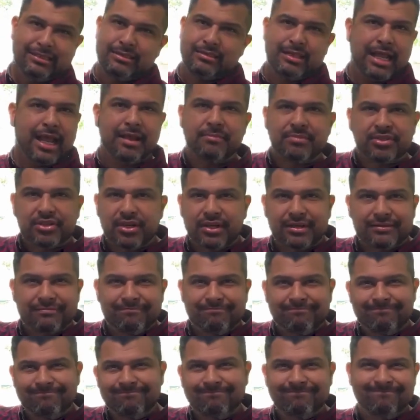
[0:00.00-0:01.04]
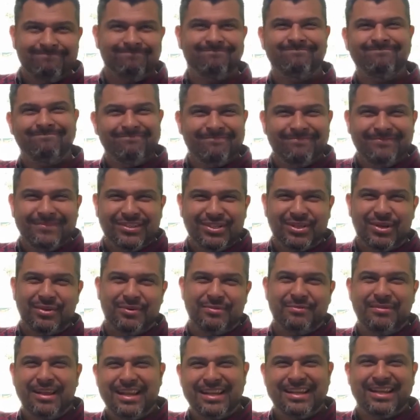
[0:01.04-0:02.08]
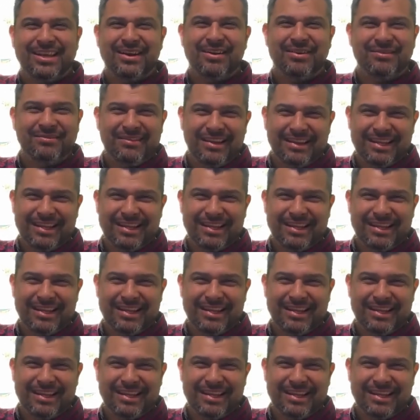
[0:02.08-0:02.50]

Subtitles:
Amazon. So, you know,